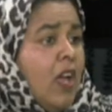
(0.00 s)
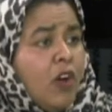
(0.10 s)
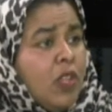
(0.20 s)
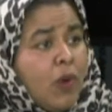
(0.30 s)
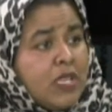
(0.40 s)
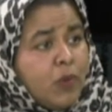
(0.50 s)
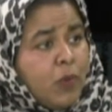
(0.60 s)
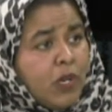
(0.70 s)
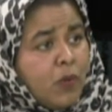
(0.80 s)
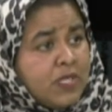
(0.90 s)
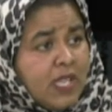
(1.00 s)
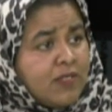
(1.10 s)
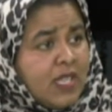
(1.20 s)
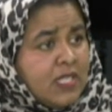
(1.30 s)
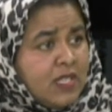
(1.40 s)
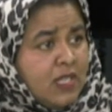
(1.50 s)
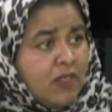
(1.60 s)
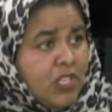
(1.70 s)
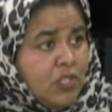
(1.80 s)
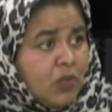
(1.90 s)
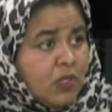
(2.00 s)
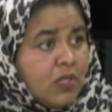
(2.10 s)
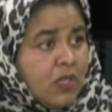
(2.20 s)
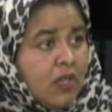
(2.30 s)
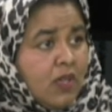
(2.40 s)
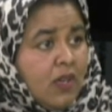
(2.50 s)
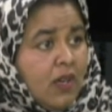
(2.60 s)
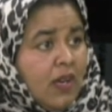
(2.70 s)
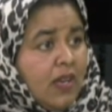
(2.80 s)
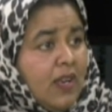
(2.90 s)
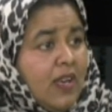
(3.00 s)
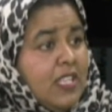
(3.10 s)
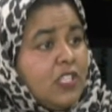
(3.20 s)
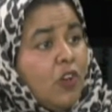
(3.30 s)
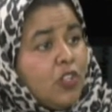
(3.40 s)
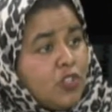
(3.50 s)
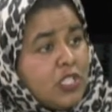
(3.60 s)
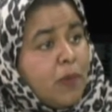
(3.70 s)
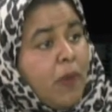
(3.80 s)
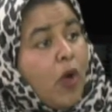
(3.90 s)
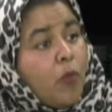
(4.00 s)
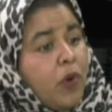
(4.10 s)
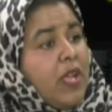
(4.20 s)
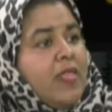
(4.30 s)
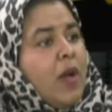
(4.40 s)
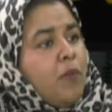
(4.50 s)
Otherwise, we become self-centered individuals. And it's not just about bringing that